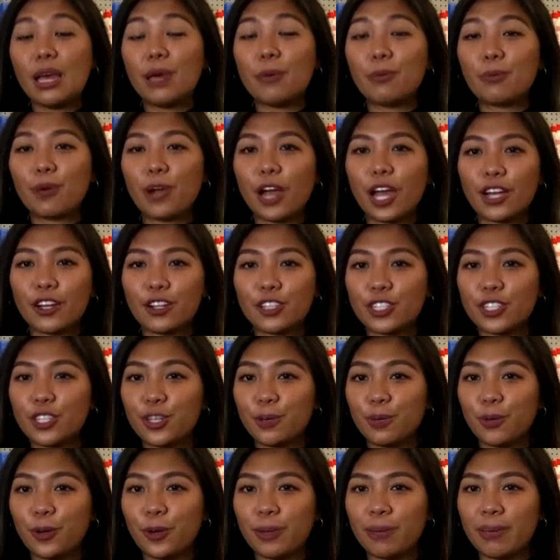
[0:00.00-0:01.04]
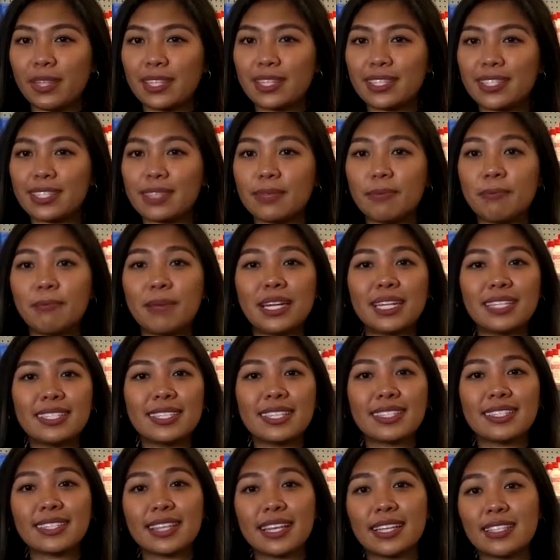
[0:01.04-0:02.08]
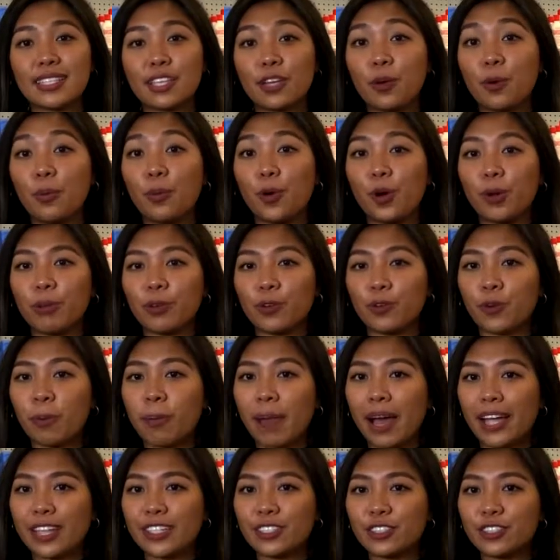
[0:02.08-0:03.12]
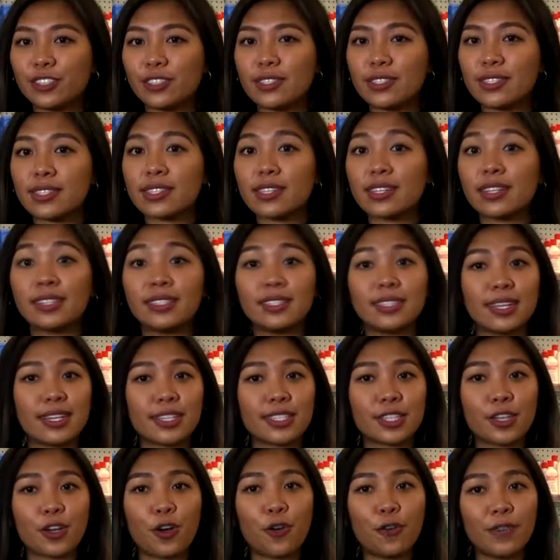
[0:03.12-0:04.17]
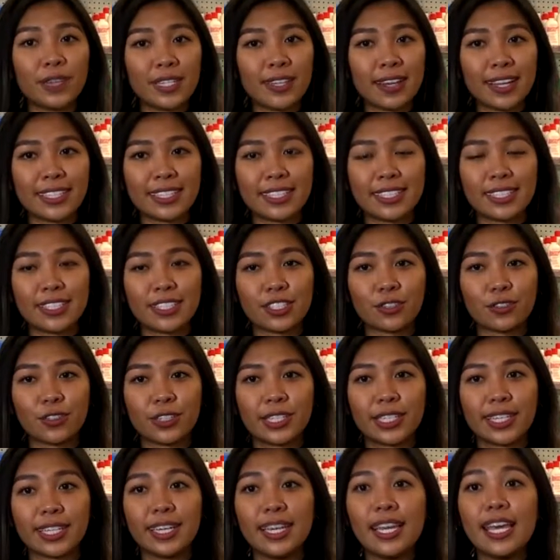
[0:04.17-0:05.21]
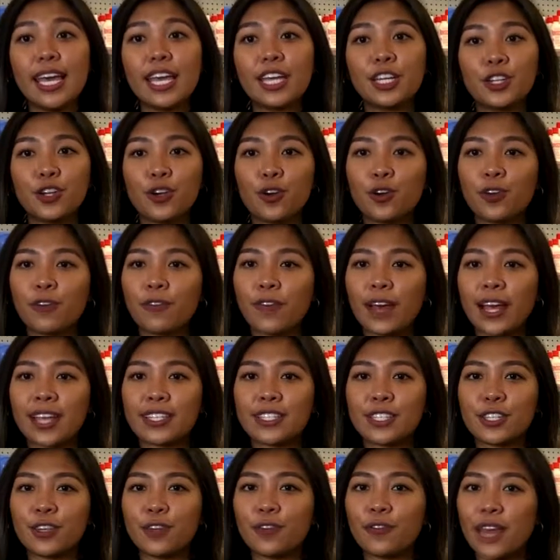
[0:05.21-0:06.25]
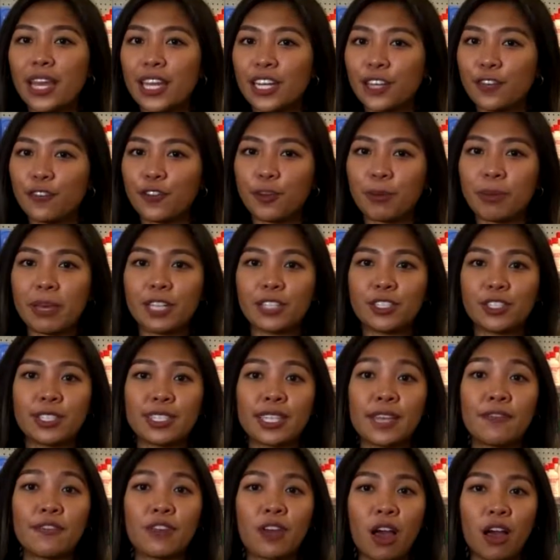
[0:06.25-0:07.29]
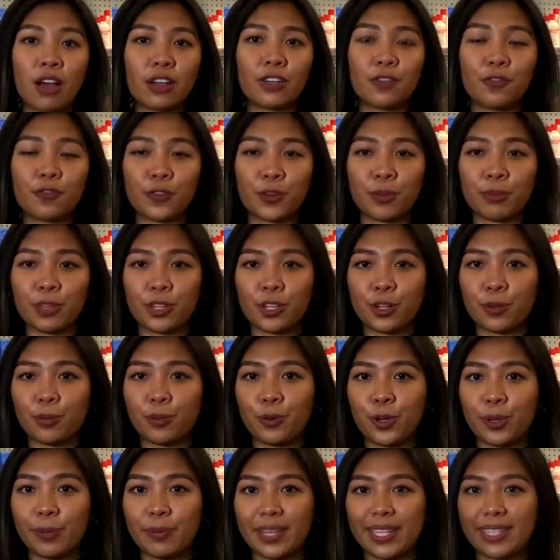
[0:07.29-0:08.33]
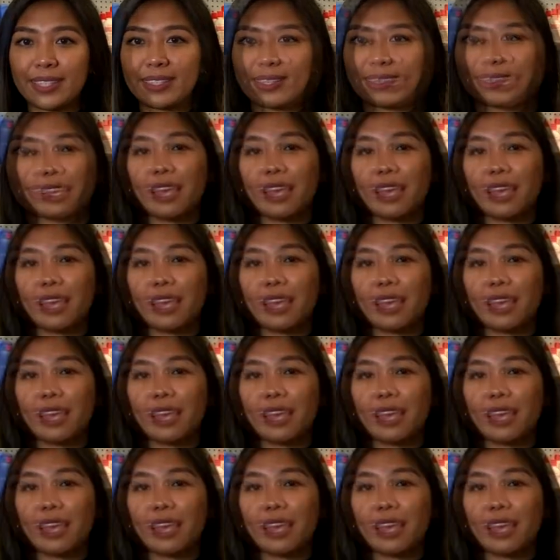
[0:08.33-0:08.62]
Prior to appointments, MedEssis sends out appointment reminders, conducts COVID-19 screening, and notifies you if any of your patients have not confirmed their appointments.